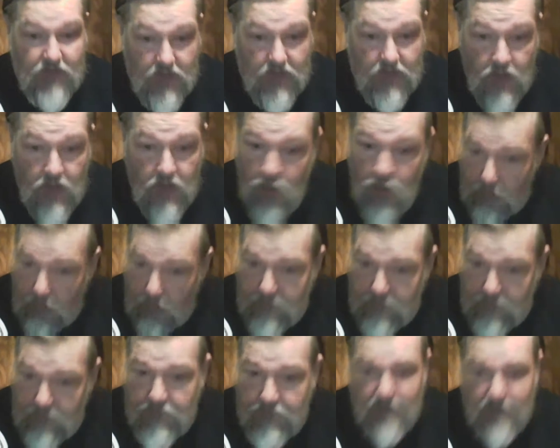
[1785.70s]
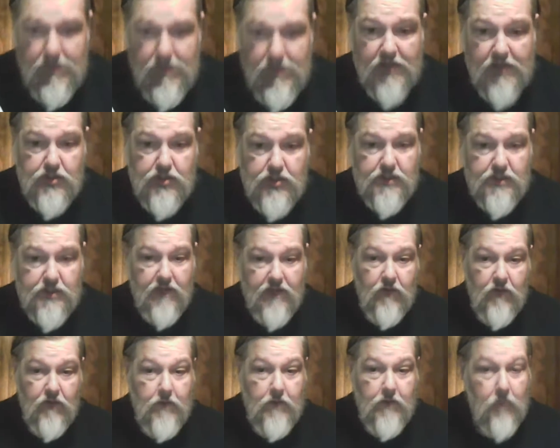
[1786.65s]
Only 5 managers have
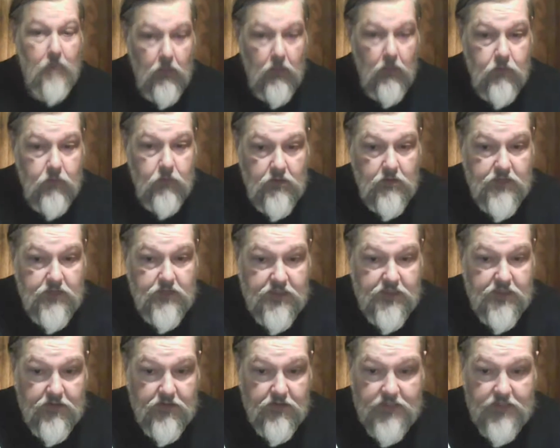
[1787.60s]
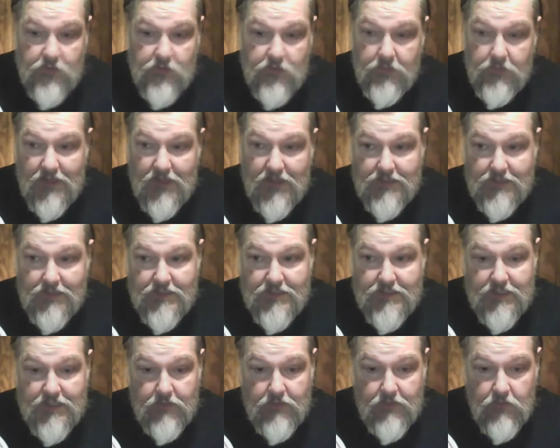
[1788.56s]
won more World Series or pennants
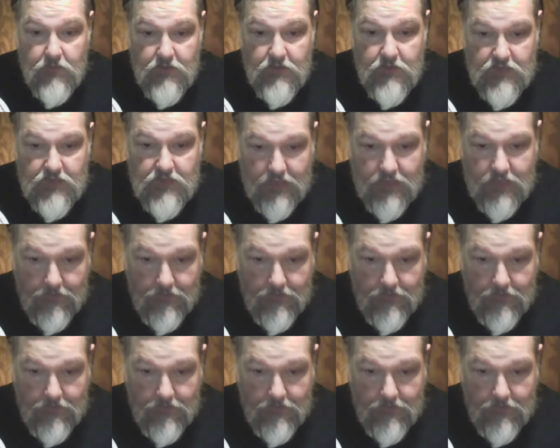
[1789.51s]
than La Russa.